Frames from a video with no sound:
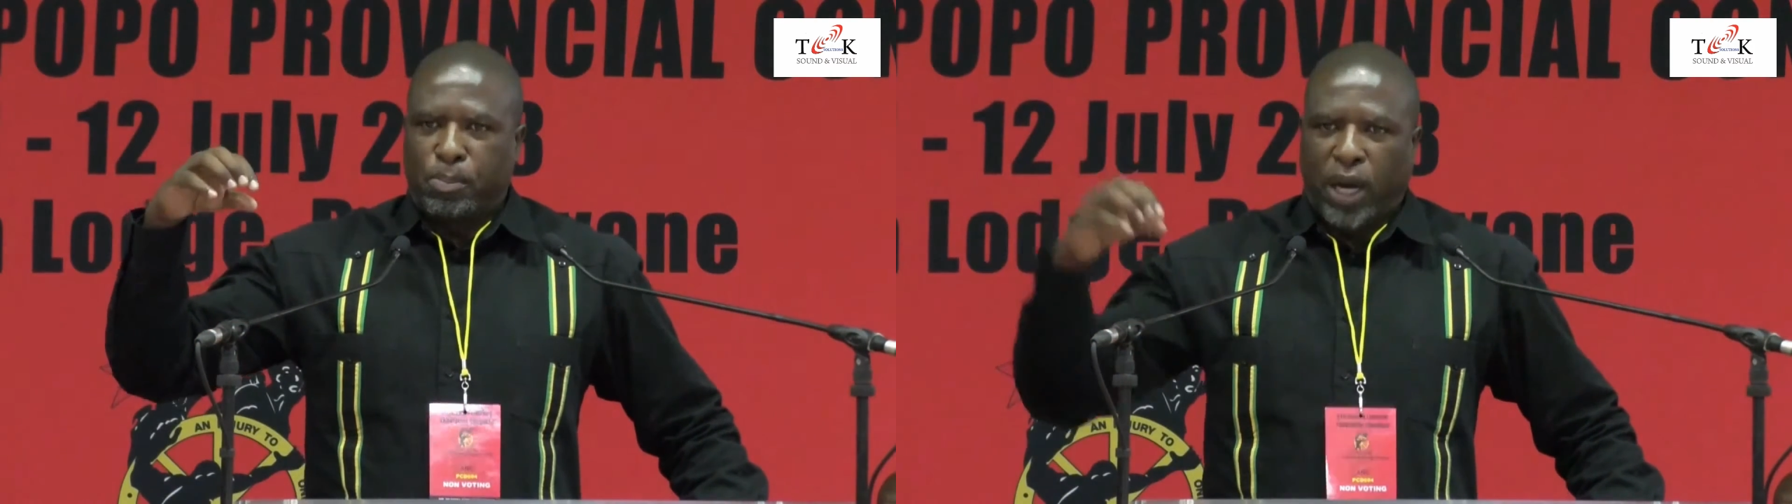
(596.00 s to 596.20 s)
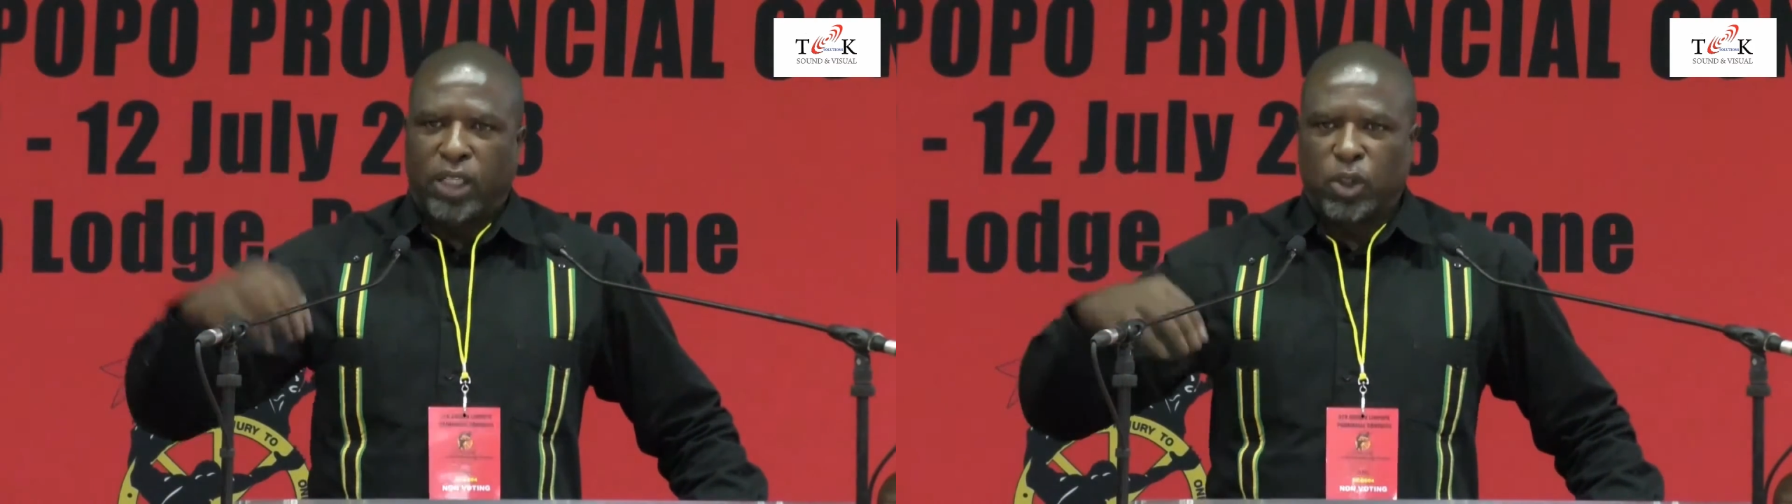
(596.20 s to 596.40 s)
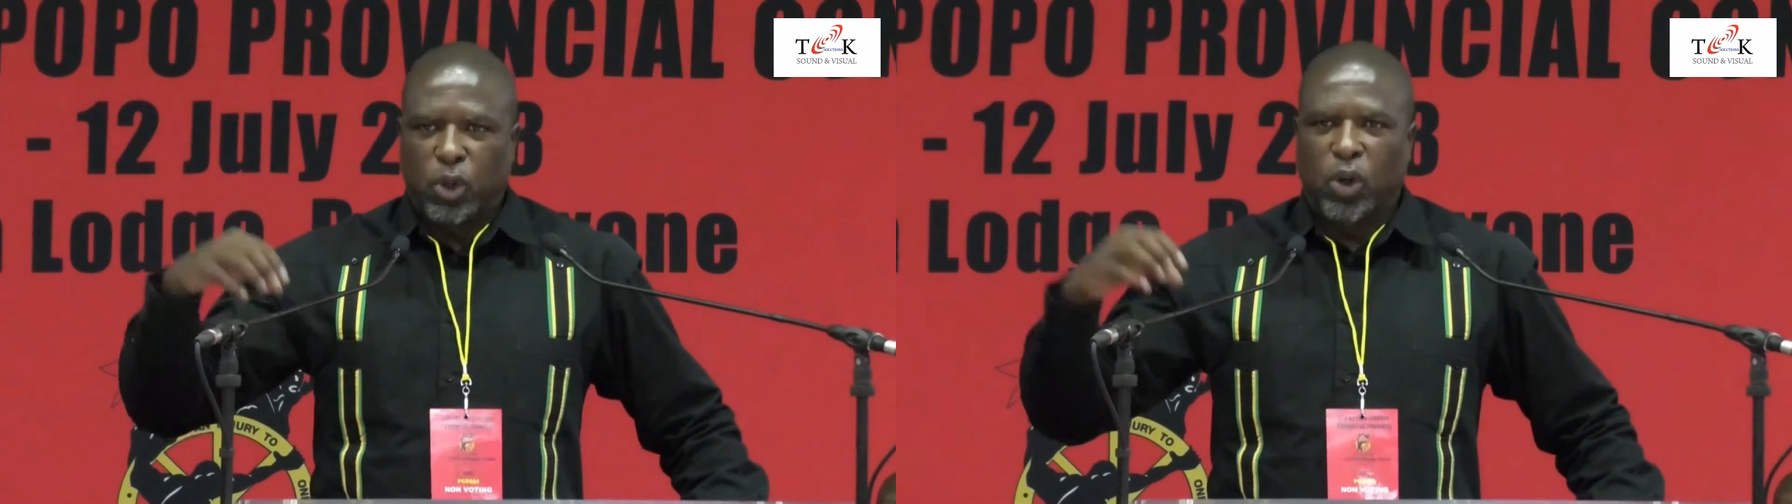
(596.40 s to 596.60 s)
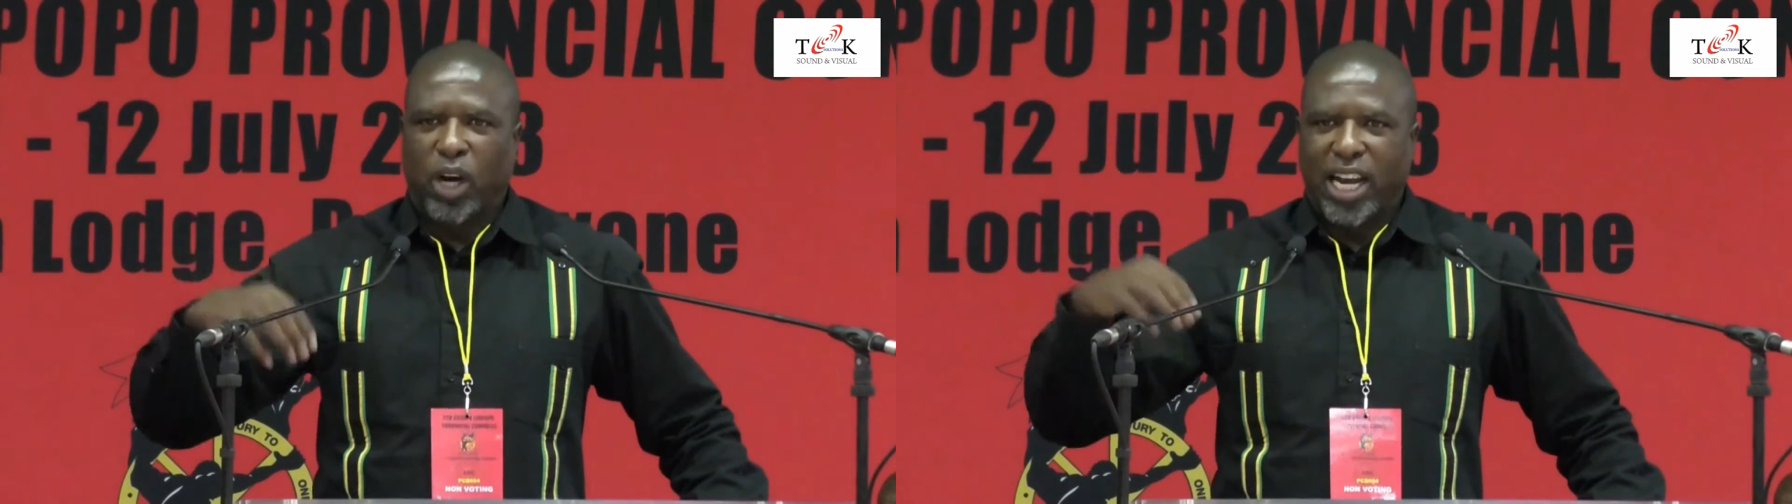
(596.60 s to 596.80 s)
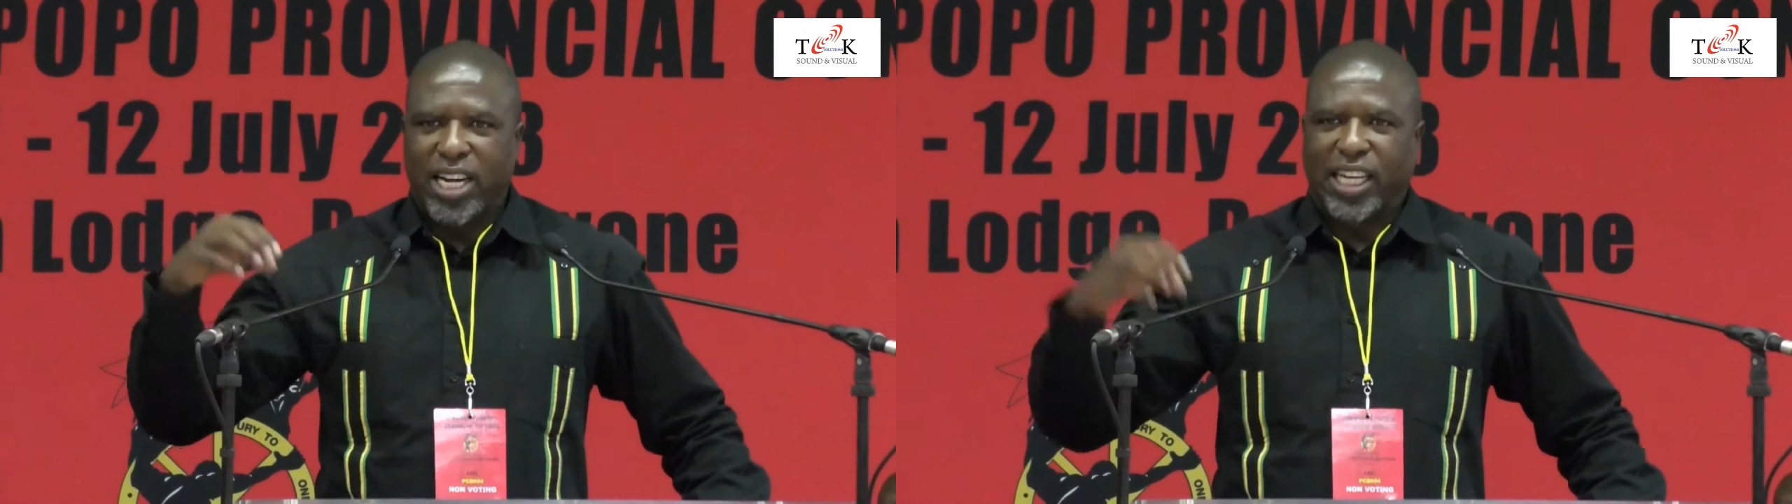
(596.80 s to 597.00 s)
But you
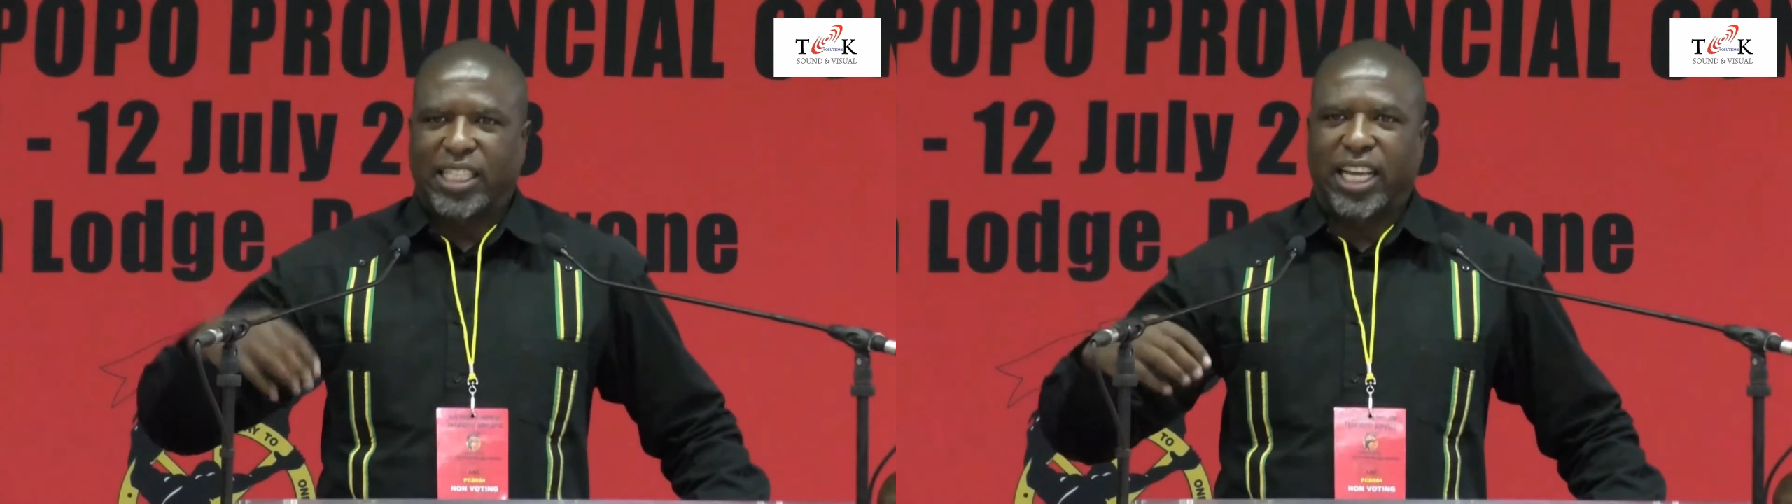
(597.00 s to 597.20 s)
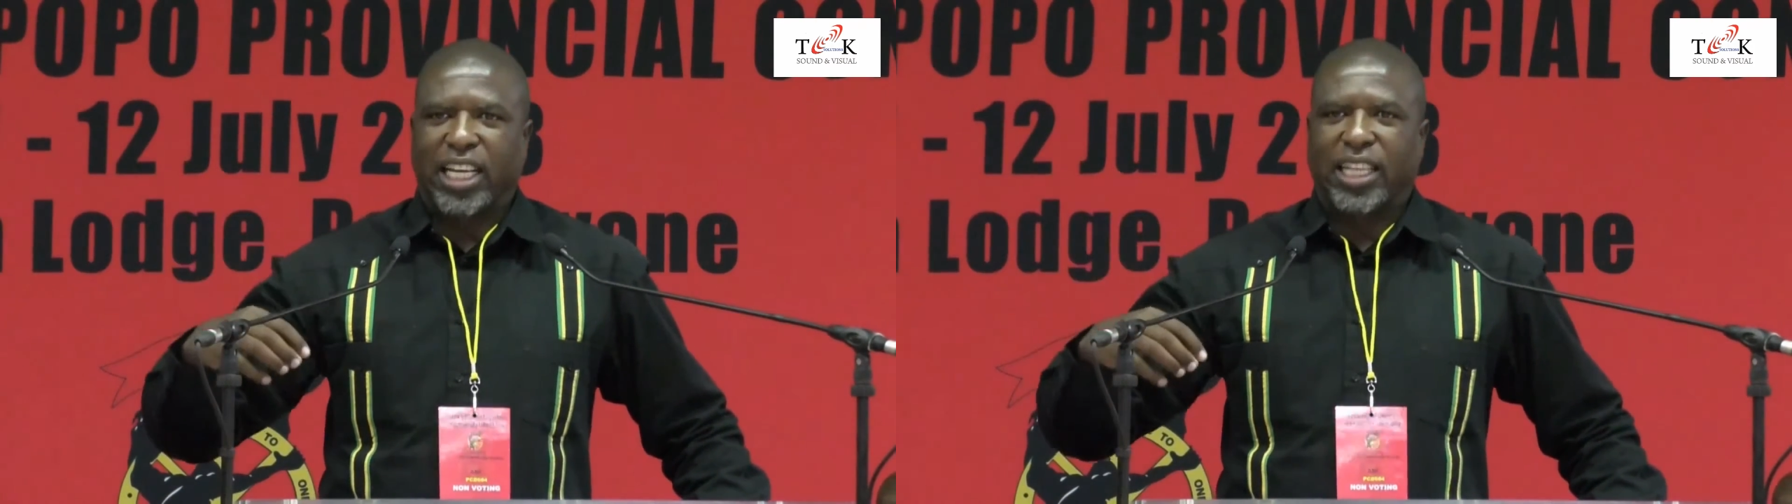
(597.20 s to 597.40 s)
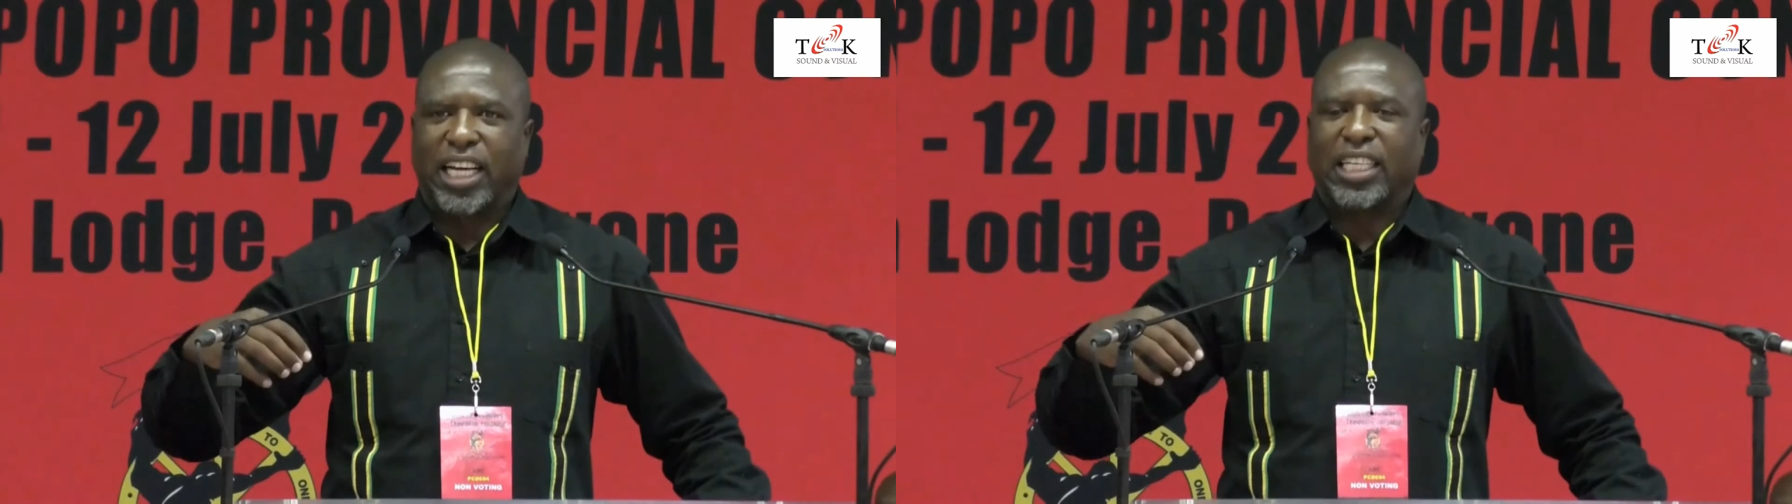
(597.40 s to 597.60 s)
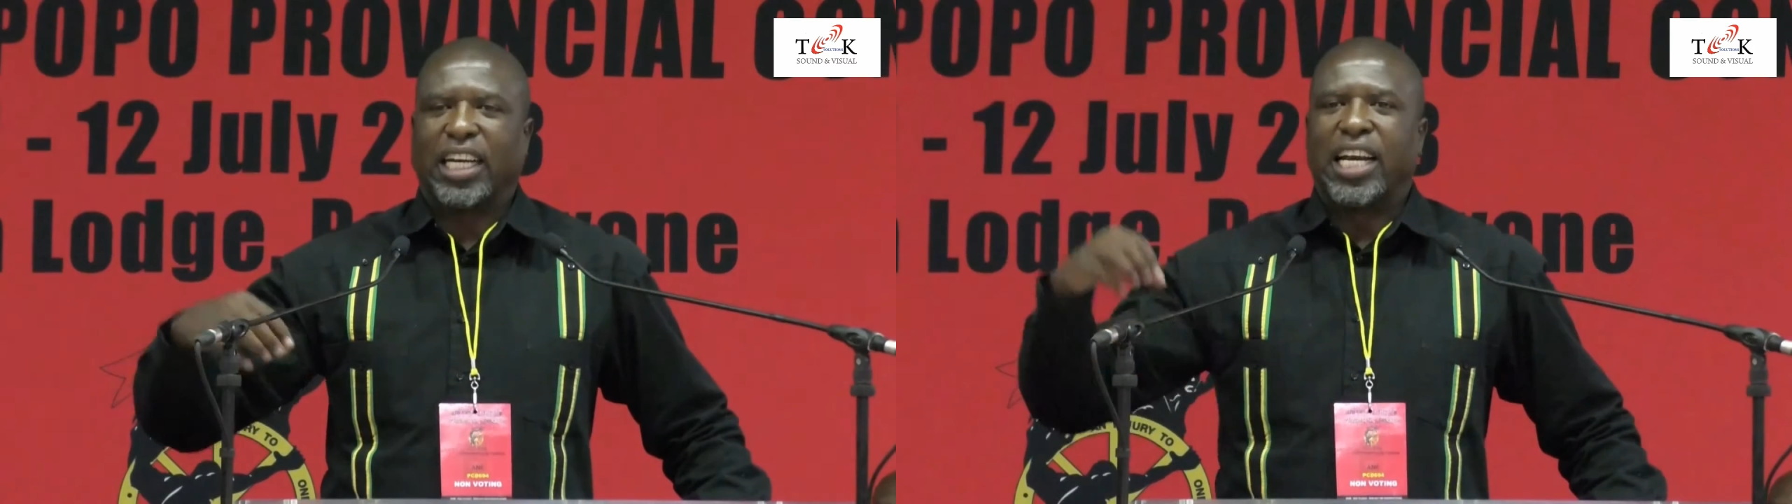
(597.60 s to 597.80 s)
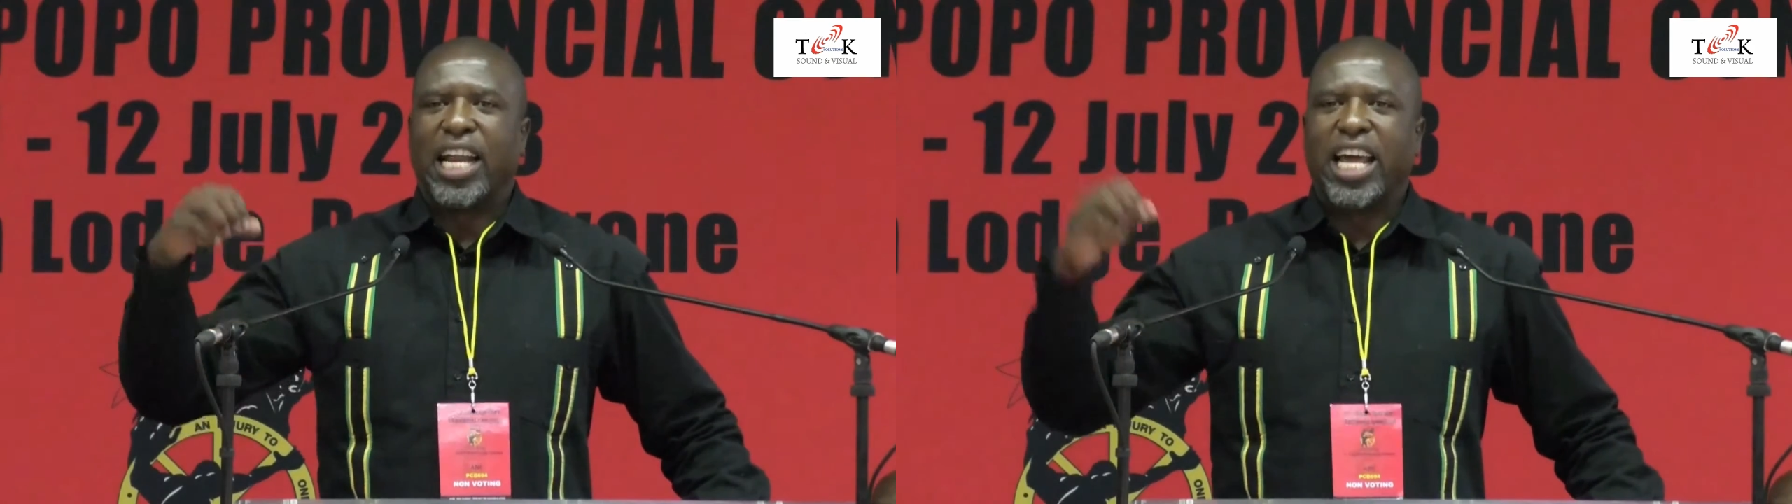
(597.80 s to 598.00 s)
will understand
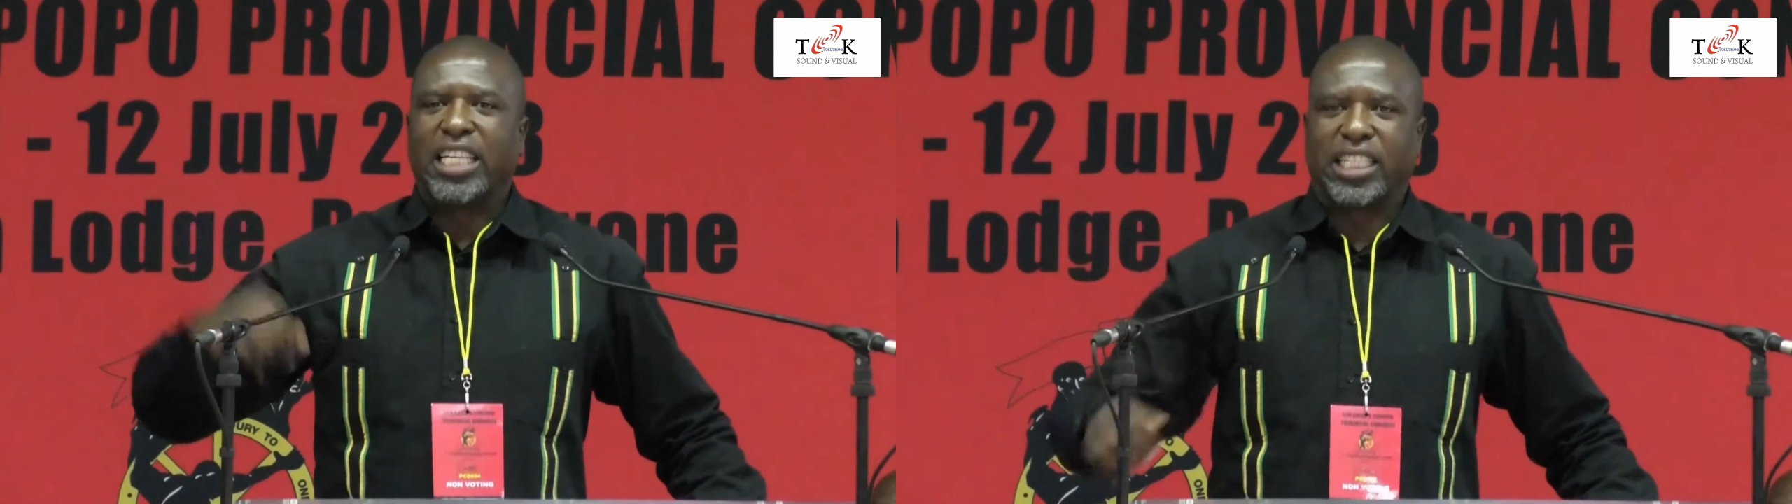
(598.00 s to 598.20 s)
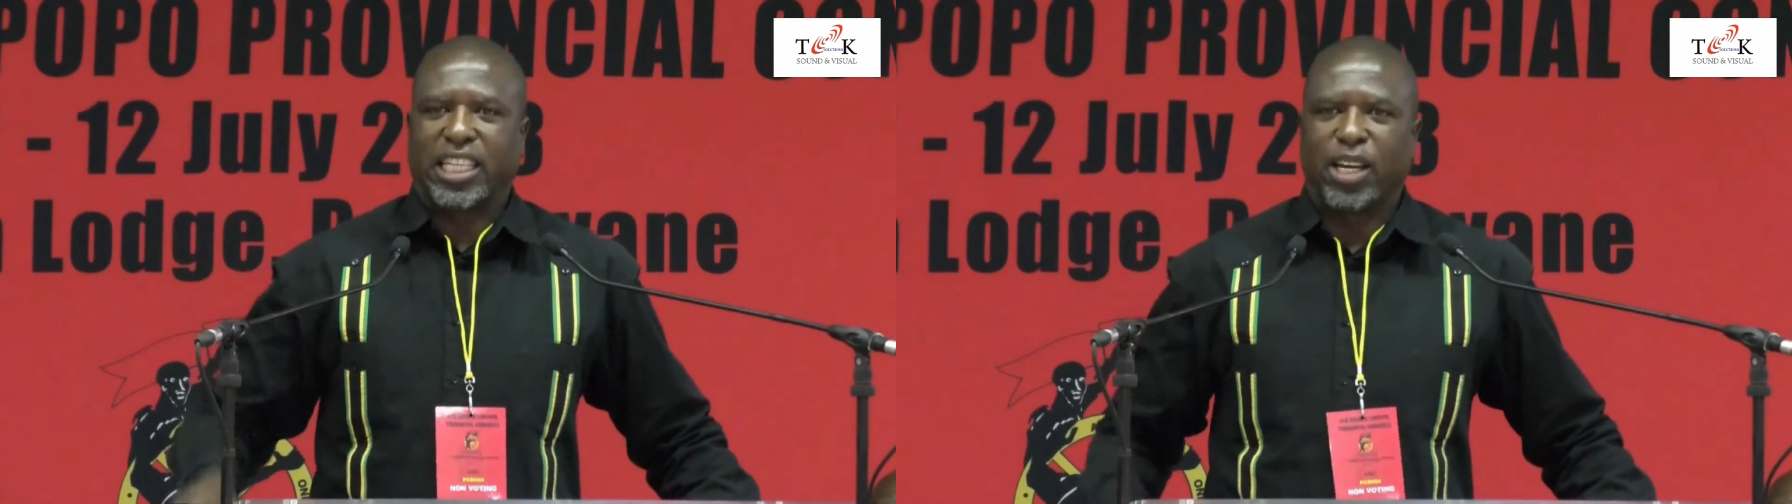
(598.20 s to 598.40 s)
that land